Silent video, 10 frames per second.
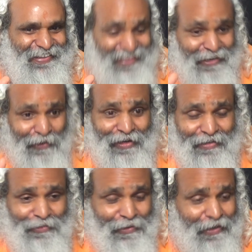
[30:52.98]
They call,
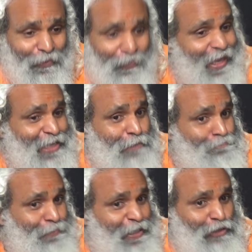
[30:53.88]
you know, we are
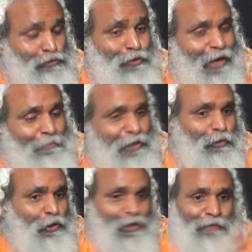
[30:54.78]
spiritual, but
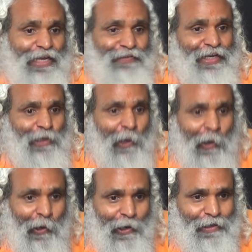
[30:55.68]
we don't believe in
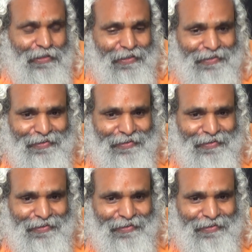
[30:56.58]
God.